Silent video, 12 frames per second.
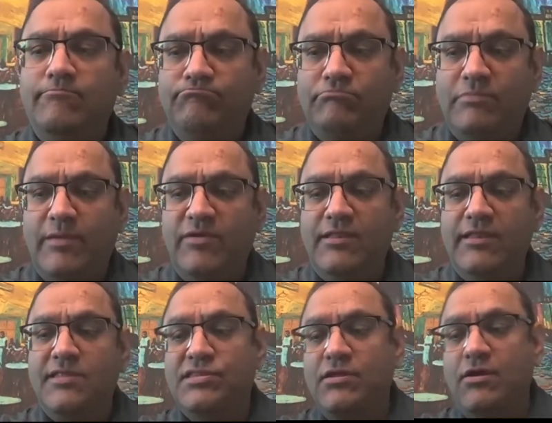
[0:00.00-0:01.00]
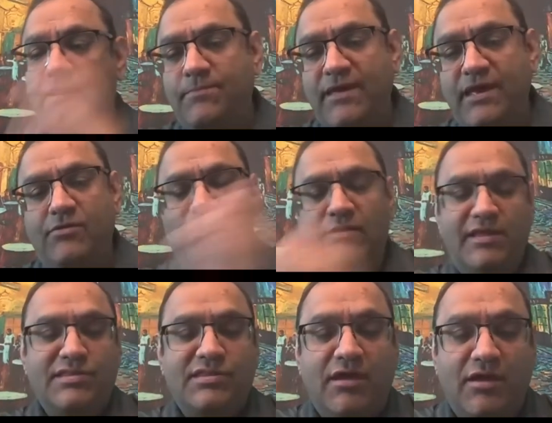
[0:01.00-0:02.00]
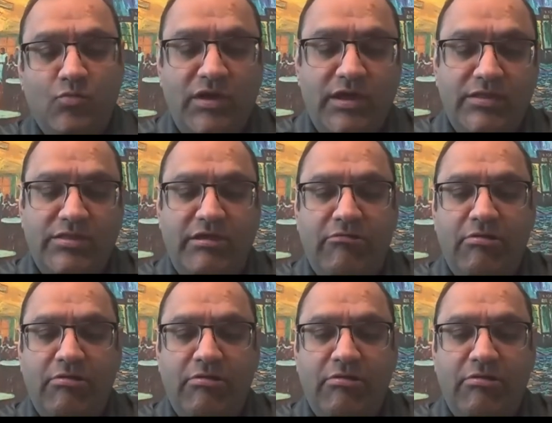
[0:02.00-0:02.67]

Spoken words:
Maybe let's start with